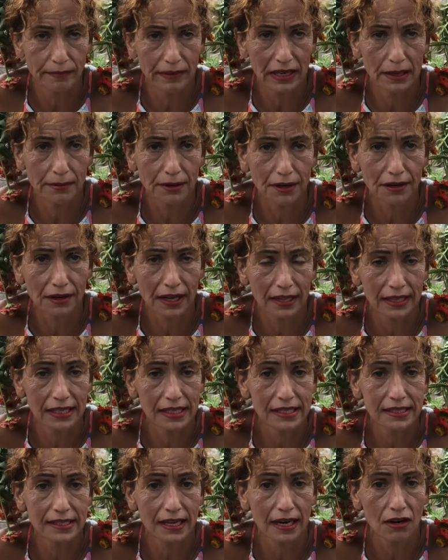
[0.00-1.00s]
Believe it or not, they
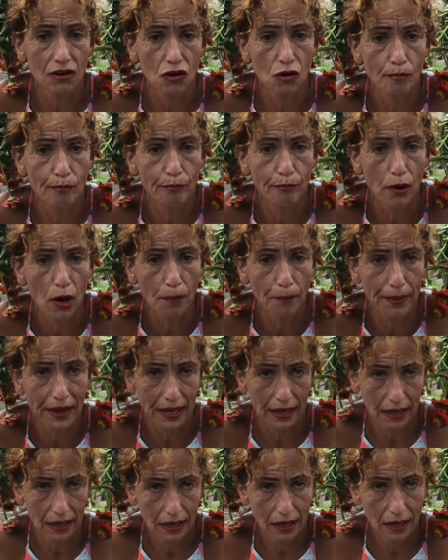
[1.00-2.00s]
sell rompope.
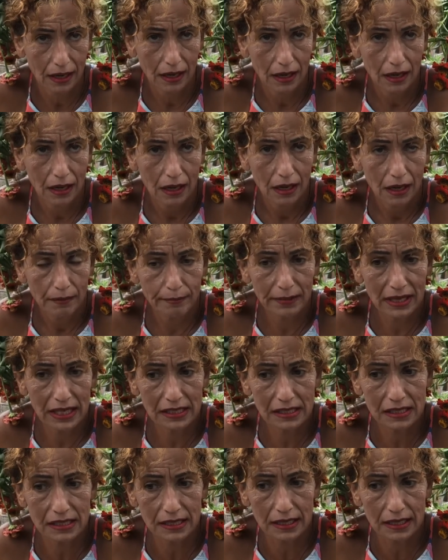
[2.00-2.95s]
Means